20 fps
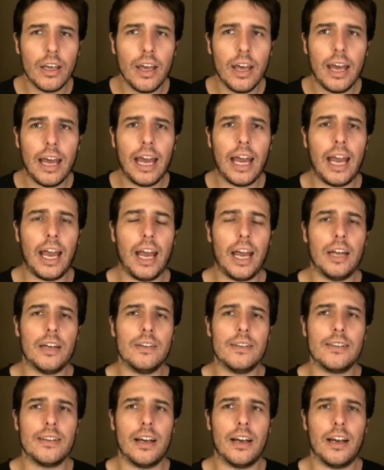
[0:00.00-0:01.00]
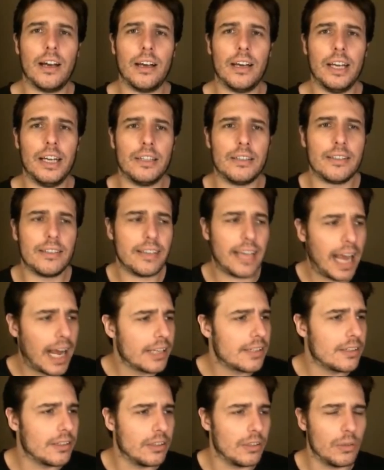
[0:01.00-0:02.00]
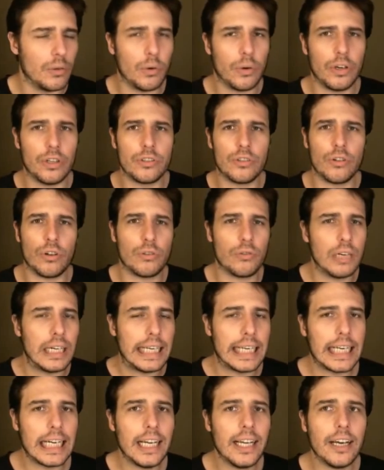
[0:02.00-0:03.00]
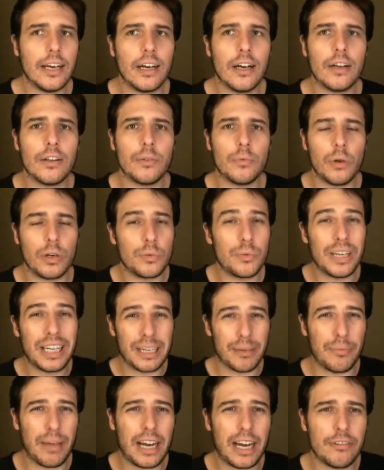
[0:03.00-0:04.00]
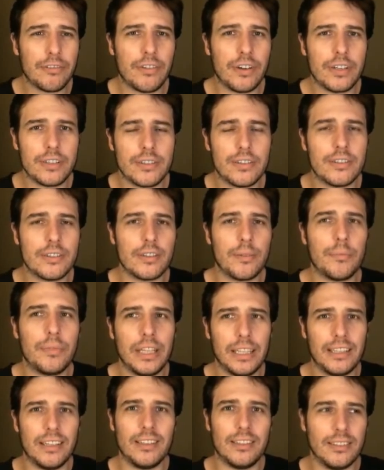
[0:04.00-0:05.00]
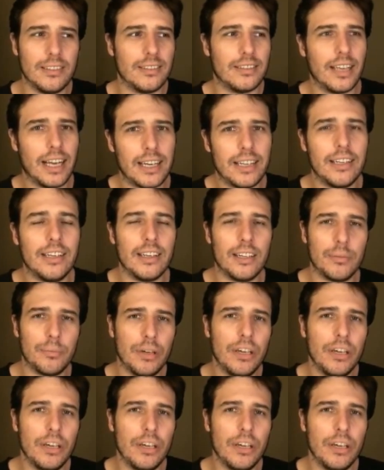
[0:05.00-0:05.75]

and it's scattered or it's not really clear, what we're going to manifest is something that is exactly going to be